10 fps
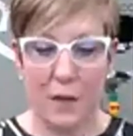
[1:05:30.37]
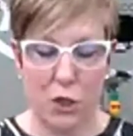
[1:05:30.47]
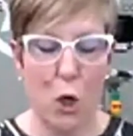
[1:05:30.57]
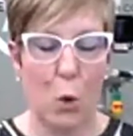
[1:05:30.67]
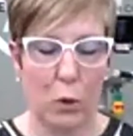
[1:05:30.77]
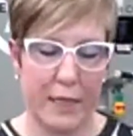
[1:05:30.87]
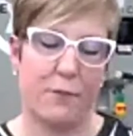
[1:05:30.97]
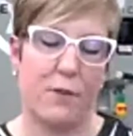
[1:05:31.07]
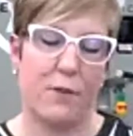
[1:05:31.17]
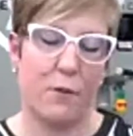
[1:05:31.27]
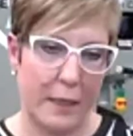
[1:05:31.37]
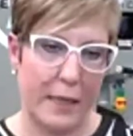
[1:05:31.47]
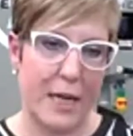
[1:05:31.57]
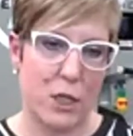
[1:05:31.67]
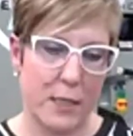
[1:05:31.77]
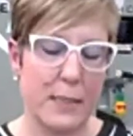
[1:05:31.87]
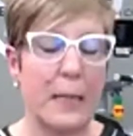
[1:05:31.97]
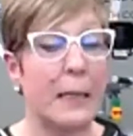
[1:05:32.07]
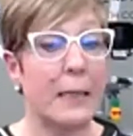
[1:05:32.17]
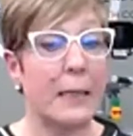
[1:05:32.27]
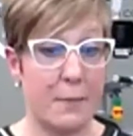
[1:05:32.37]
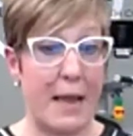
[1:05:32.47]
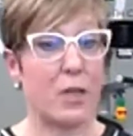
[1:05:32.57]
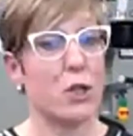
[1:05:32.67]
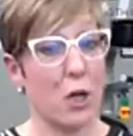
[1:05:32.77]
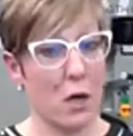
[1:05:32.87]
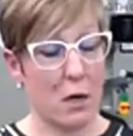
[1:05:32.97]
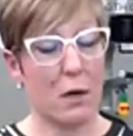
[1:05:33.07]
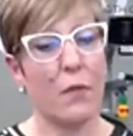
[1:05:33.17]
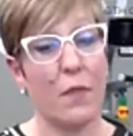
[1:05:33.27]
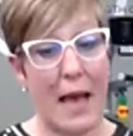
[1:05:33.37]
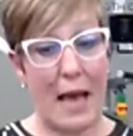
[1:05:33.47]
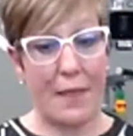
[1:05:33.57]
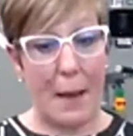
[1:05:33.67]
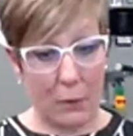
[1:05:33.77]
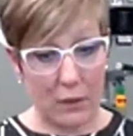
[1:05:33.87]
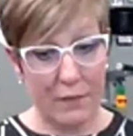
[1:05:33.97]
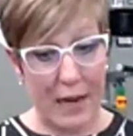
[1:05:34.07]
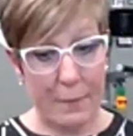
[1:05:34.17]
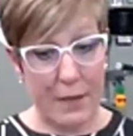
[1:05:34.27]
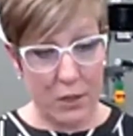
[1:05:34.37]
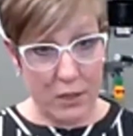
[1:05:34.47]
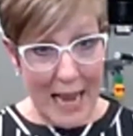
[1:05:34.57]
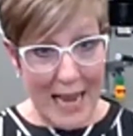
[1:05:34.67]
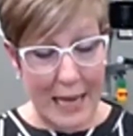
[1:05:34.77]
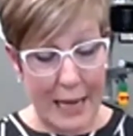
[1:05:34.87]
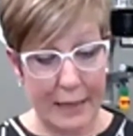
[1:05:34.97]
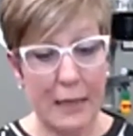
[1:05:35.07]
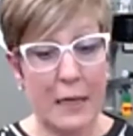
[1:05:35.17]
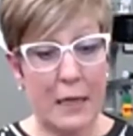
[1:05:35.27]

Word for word: they're totally different formulations to make sure that that multivitamin you're taking